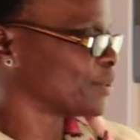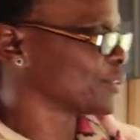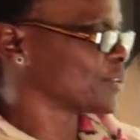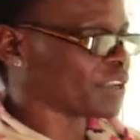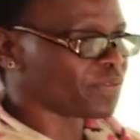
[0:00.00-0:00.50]

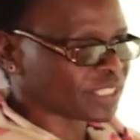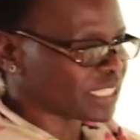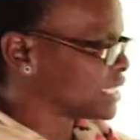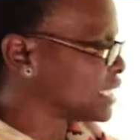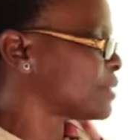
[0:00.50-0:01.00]
So if it
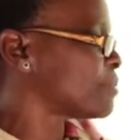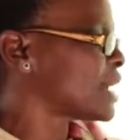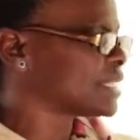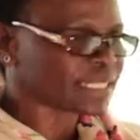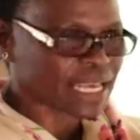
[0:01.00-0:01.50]
is the
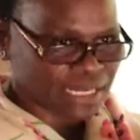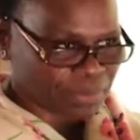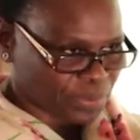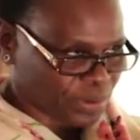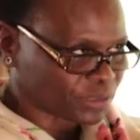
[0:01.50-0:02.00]
demand side
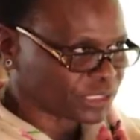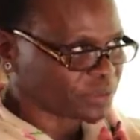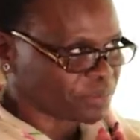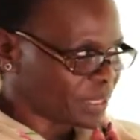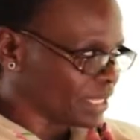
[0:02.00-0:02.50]
approach,
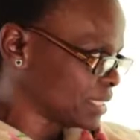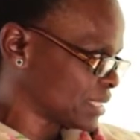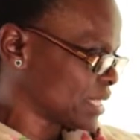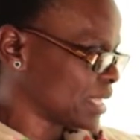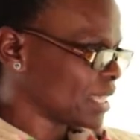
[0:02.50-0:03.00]
it
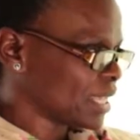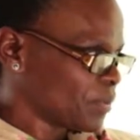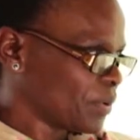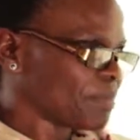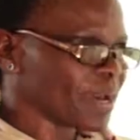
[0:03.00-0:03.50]
means
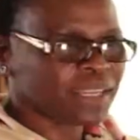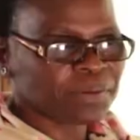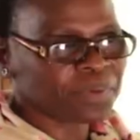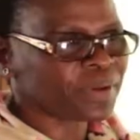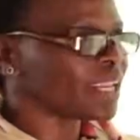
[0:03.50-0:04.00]
we
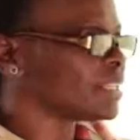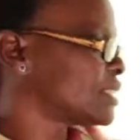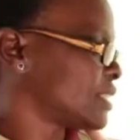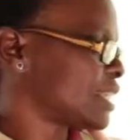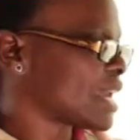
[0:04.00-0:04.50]

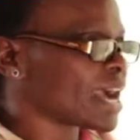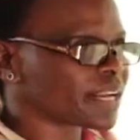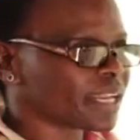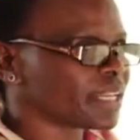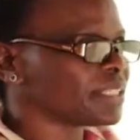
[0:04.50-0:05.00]
manipulate the
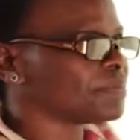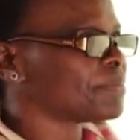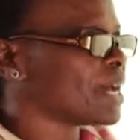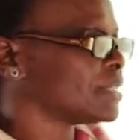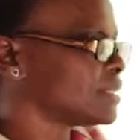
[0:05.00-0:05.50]
aggregate
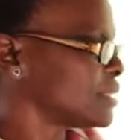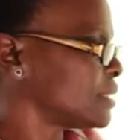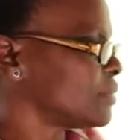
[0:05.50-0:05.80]
demand.